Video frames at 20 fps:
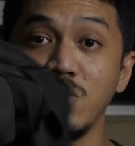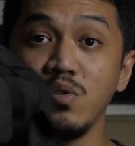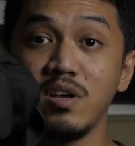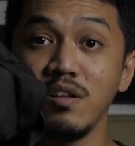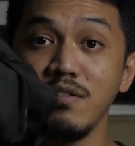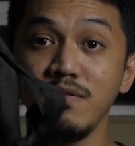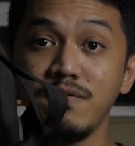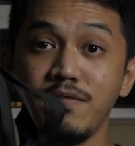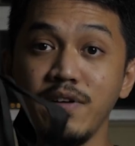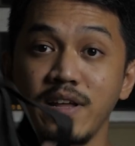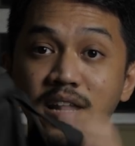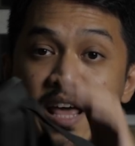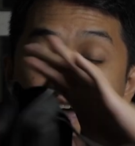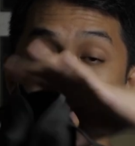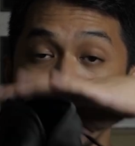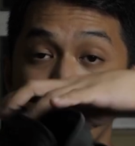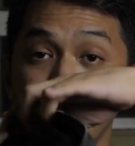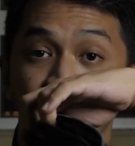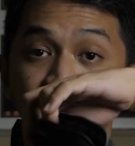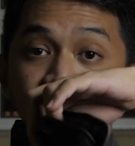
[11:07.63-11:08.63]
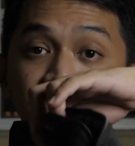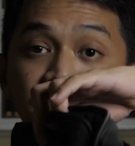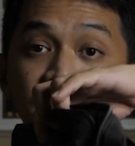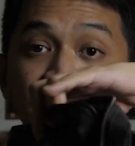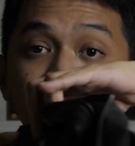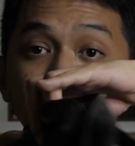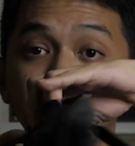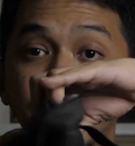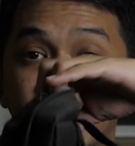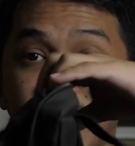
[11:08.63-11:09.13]
You can fit
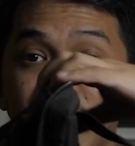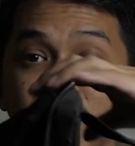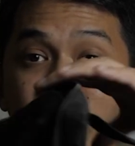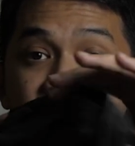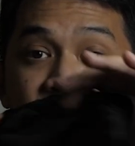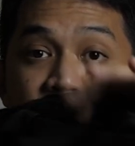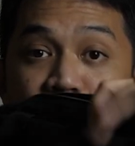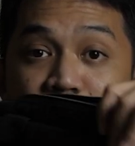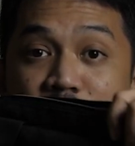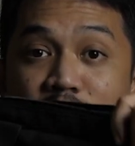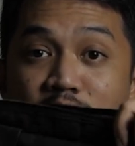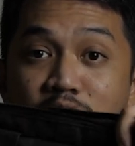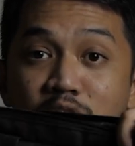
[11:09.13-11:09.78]
everything inside here.